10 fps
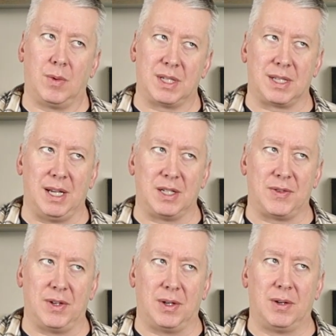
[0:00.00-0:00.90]
West
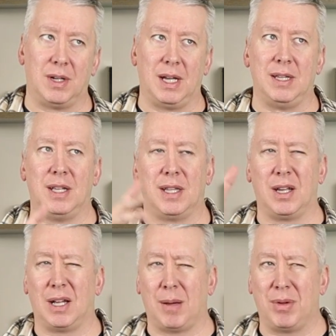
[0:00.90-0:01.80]
Nashville, and
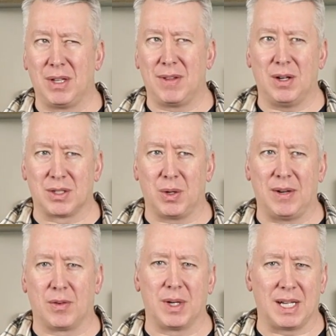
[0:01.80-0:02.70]
then I believe they also
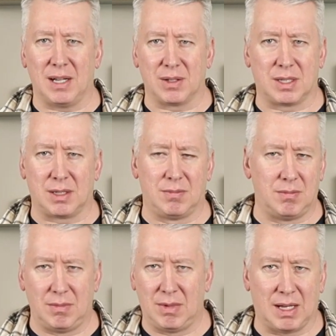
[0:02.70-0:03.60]
have a rick house
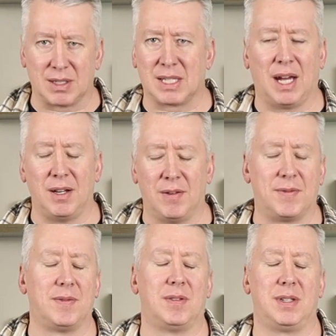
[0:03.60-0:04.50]
outside
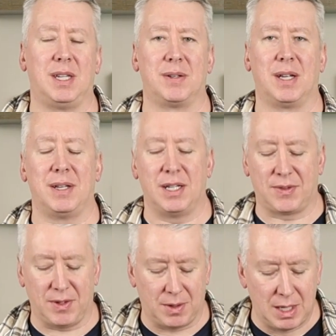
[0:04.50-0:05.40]
of downtown
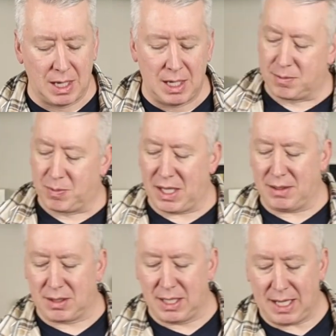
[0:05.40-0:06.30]
Nashville.
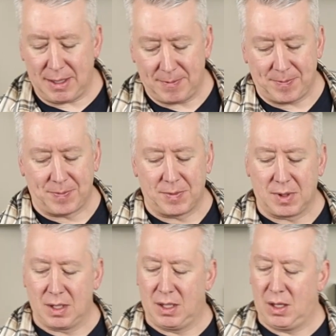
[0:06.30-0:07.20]
But today
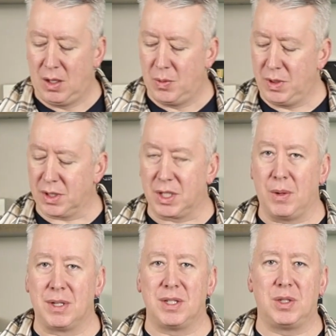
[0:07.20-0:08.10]
we are
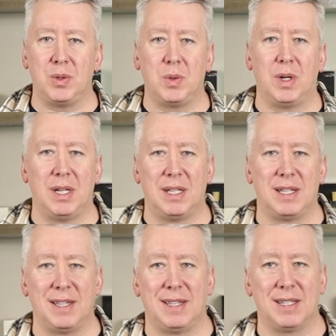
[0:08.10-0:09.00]
going to do
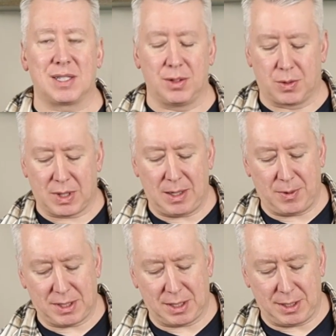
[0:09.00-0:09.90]
this little rye
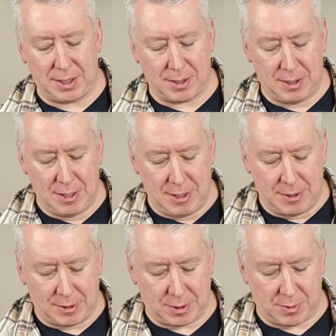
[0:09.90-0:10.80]
whiskey here.
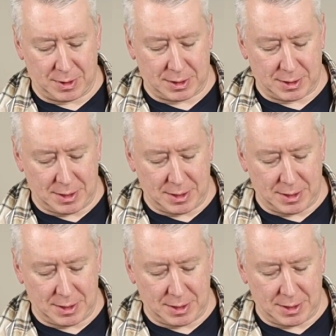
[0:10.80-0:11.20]
So this is